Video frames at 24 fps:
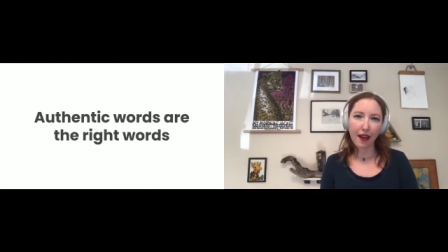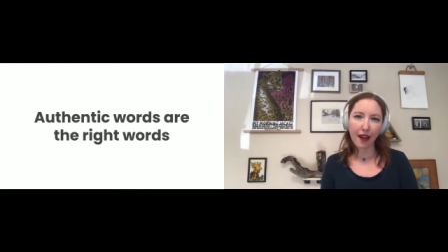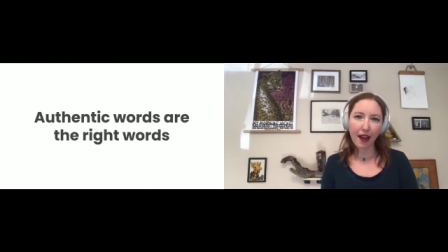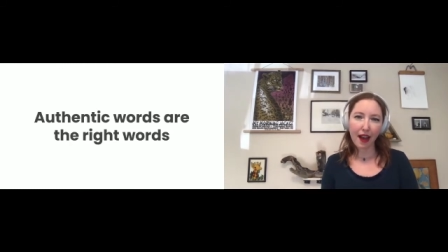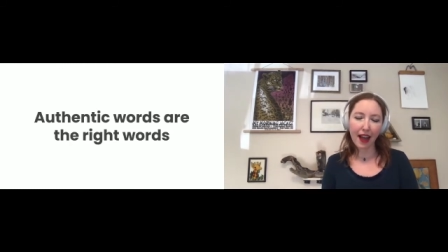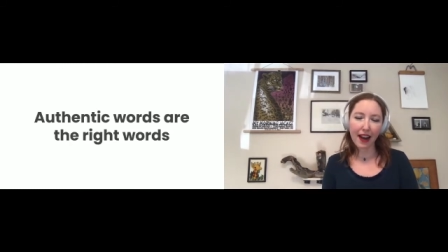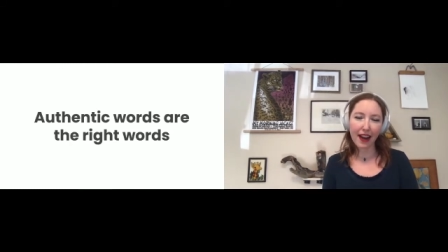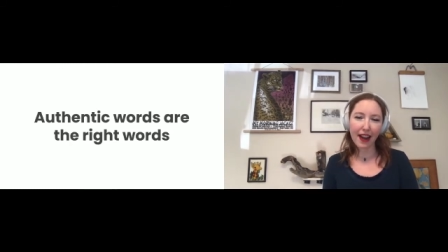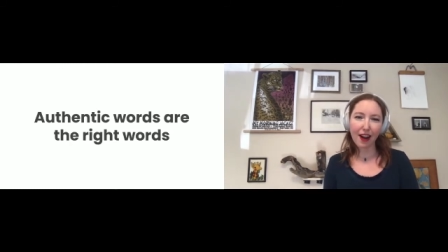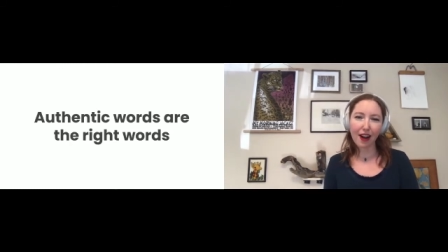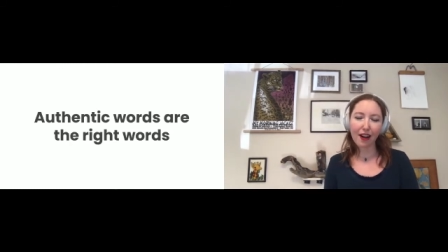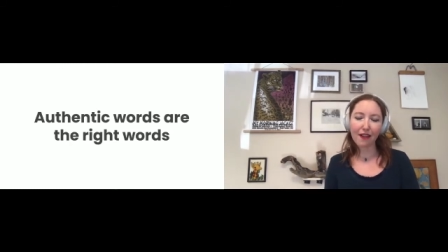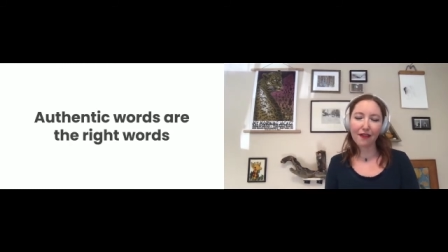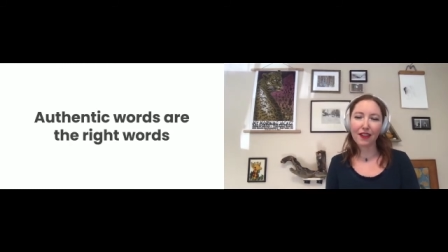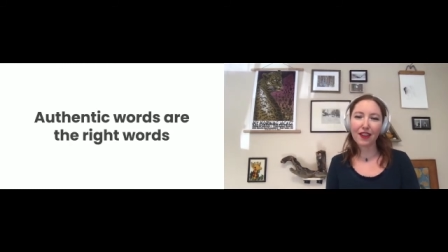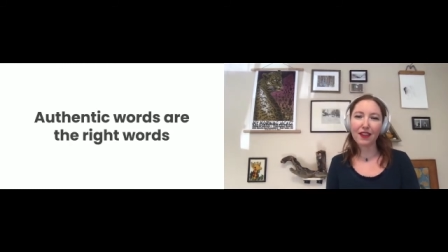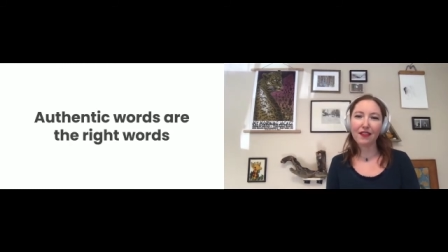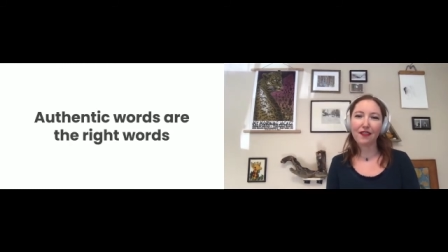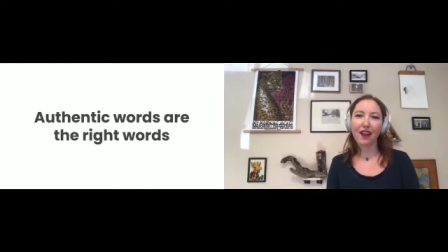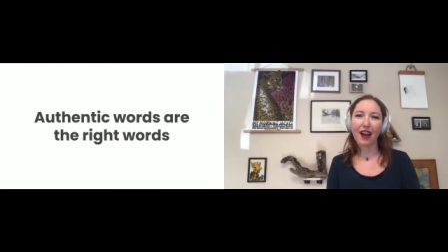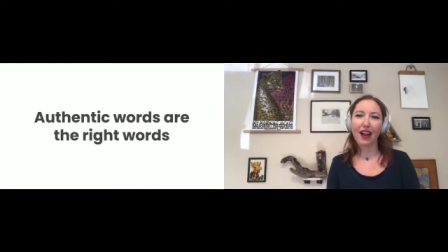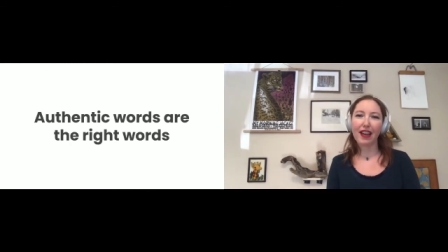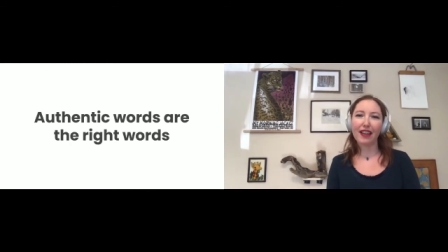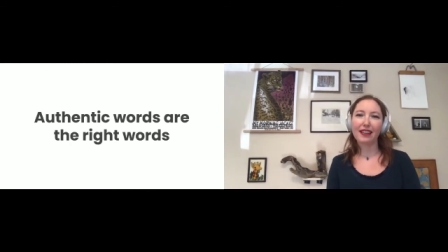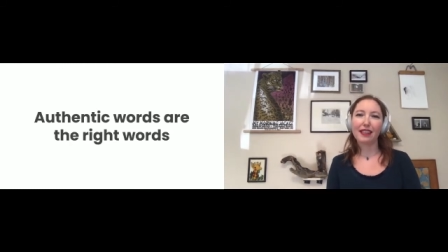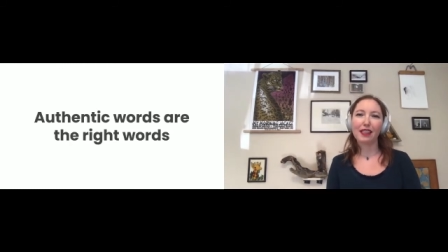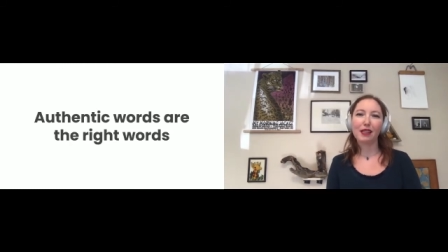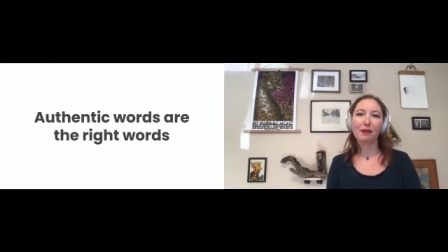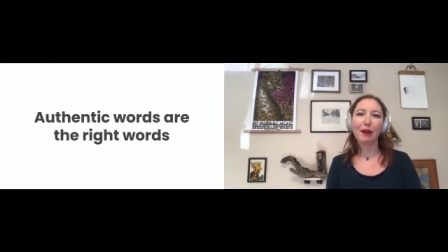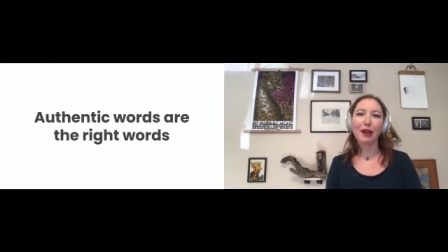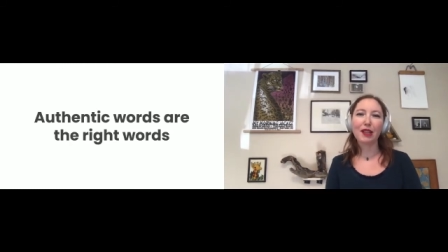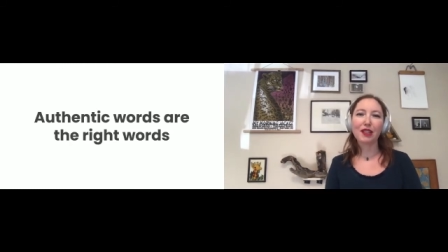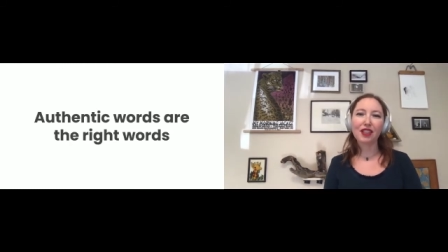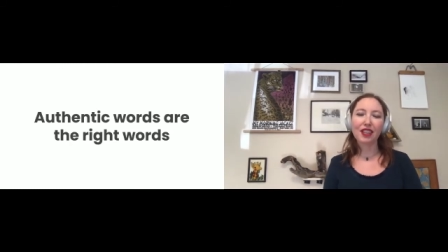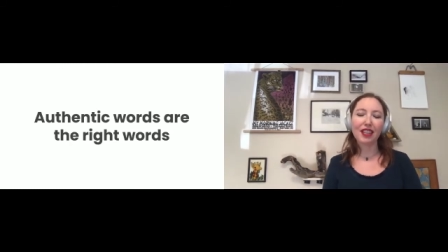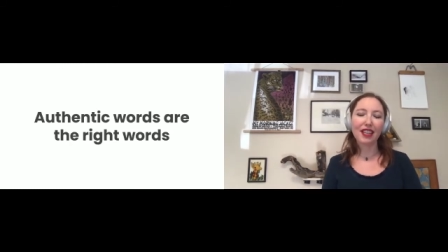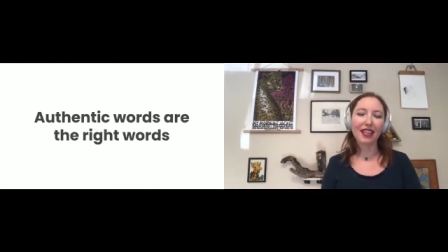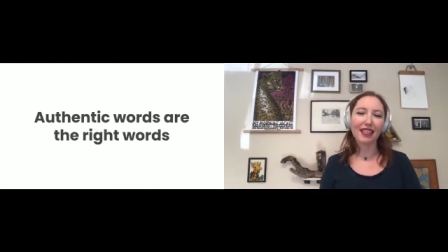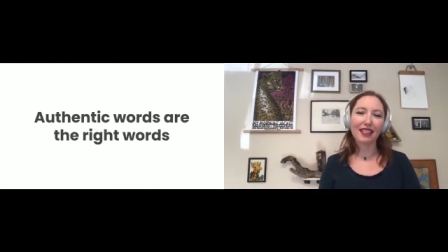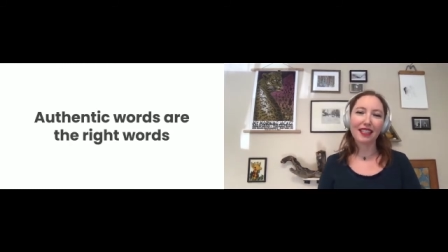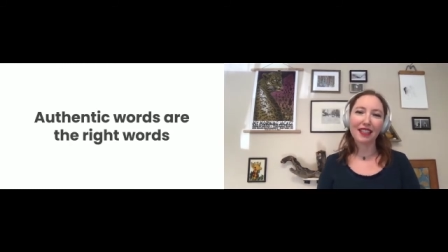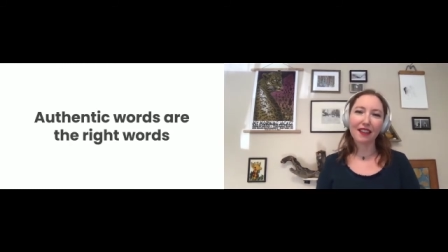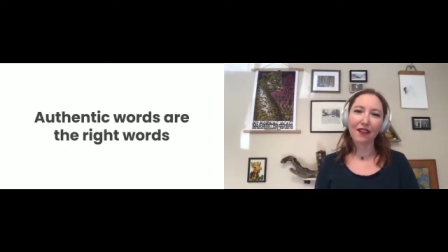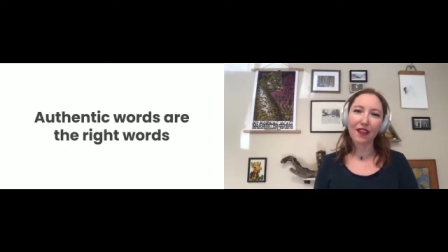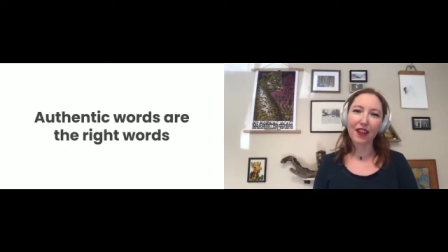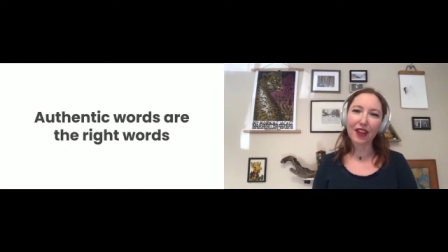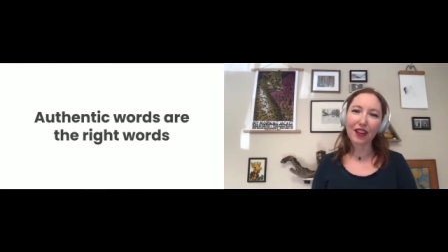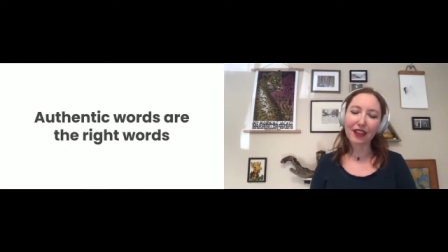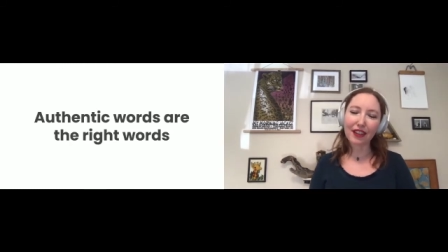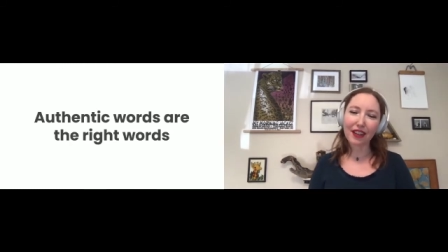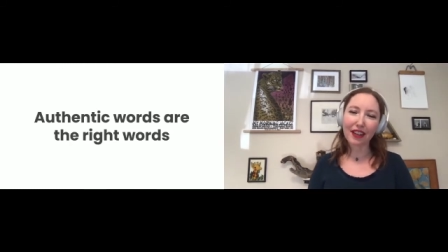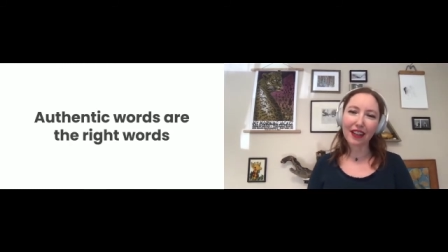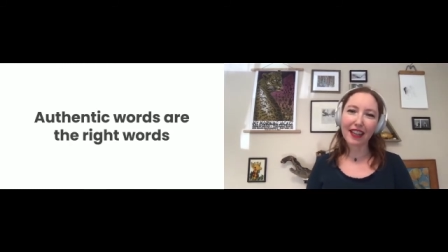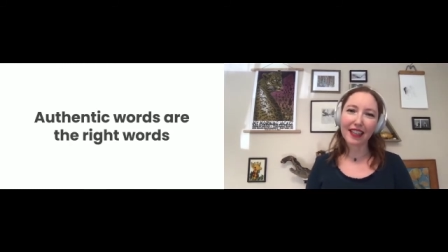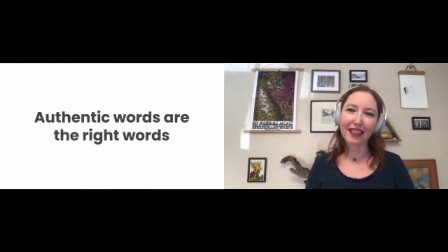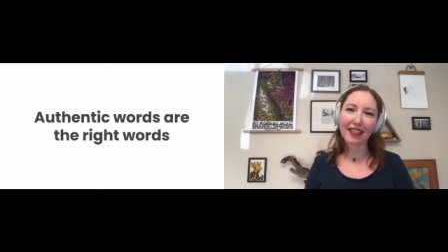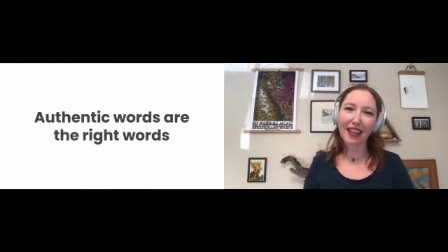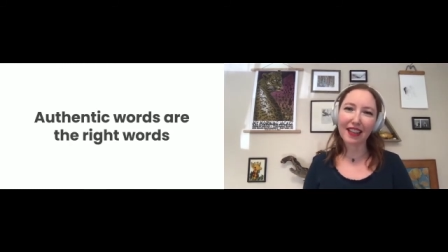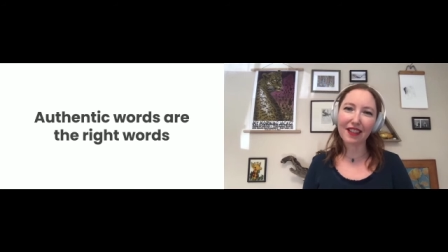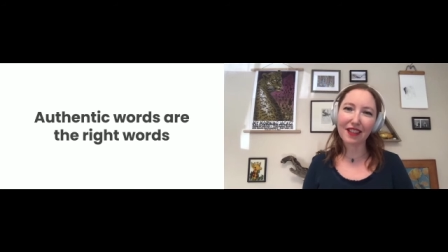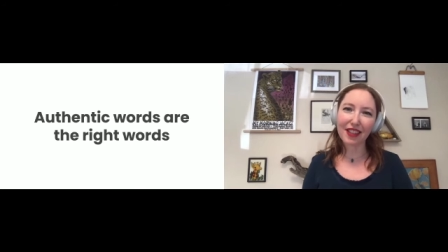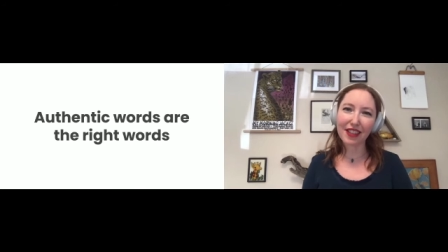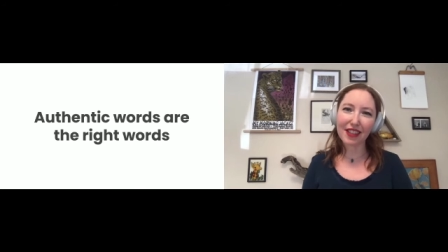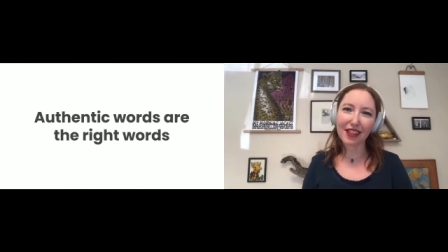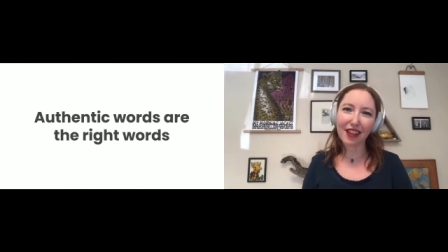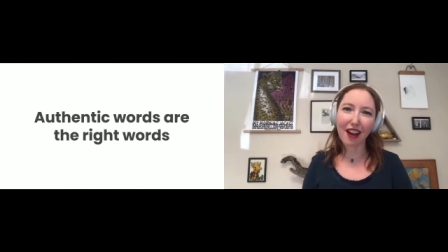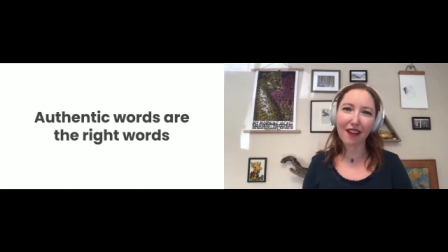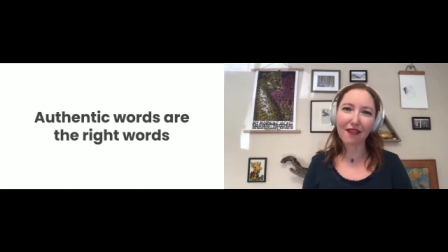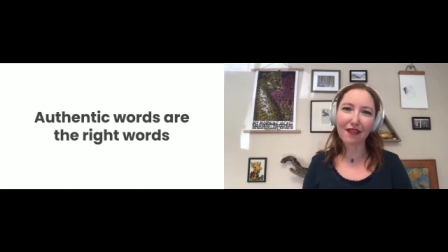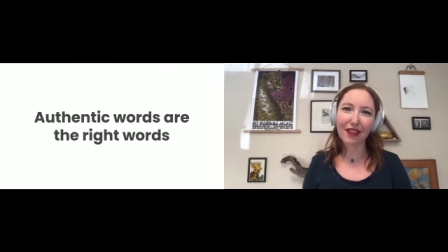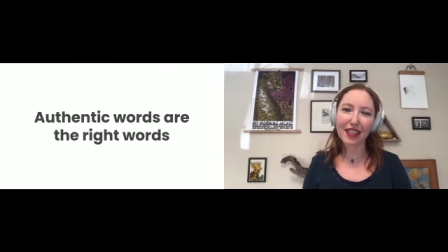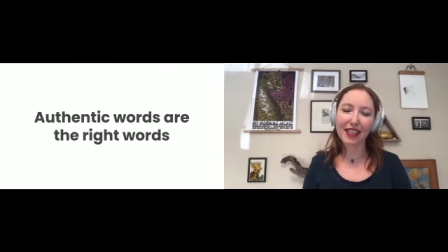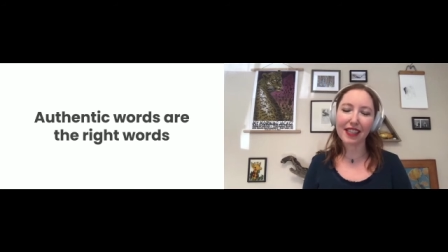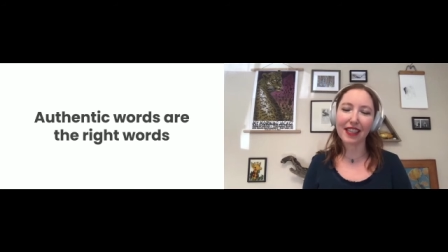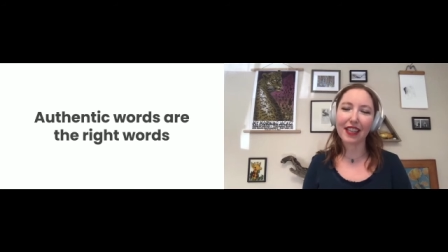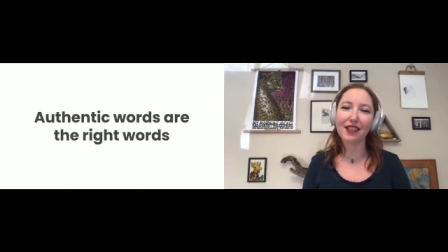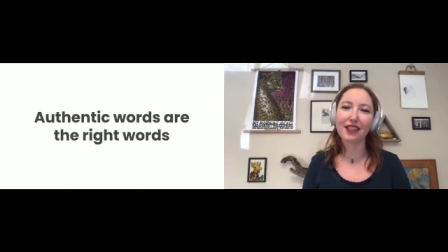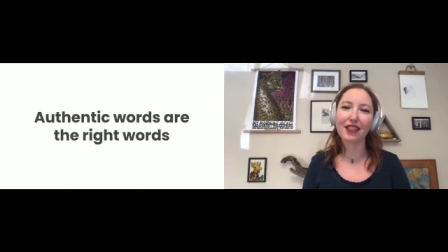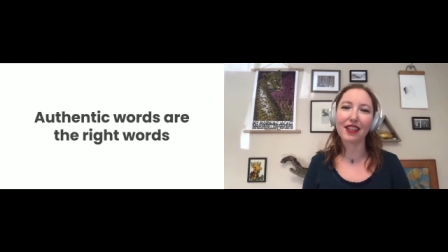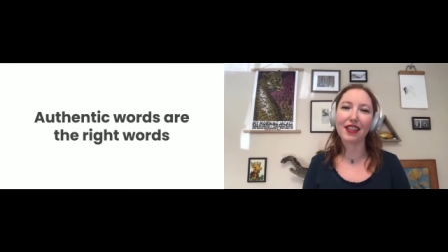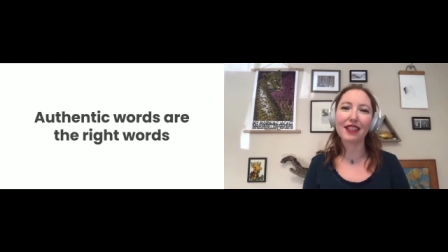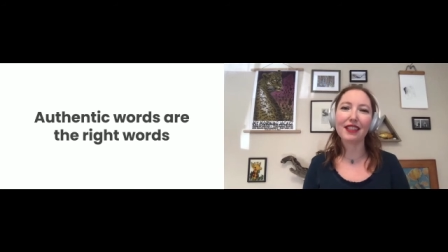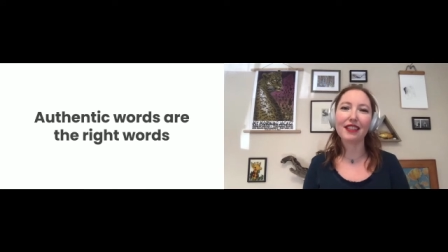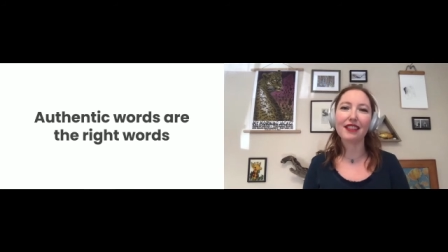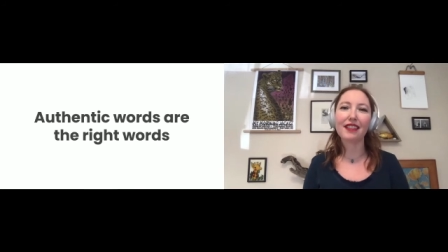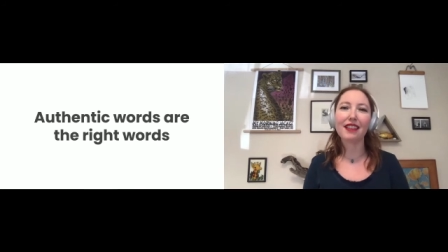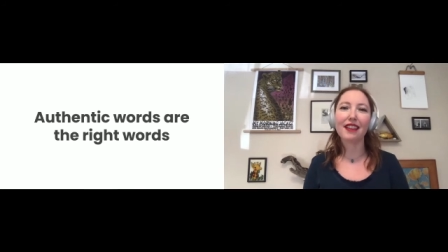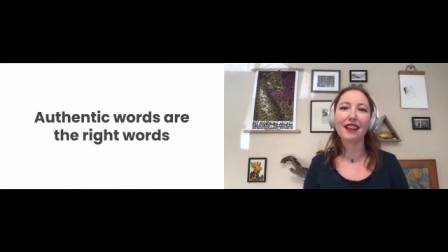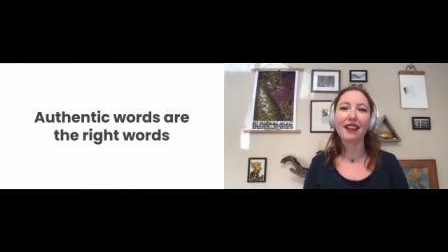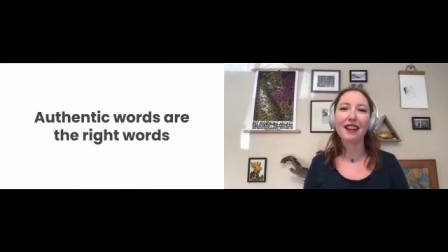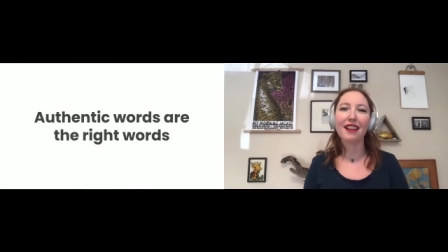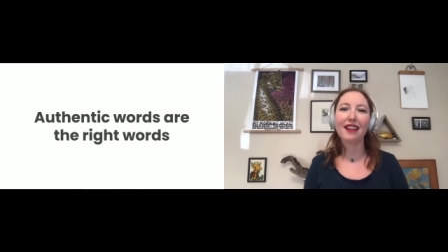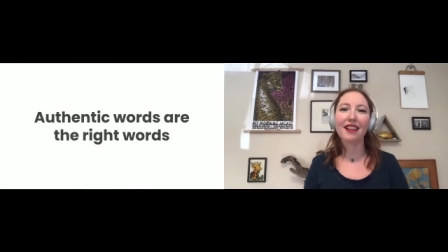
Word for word: And I often find, especially in difficult or contentious conversations,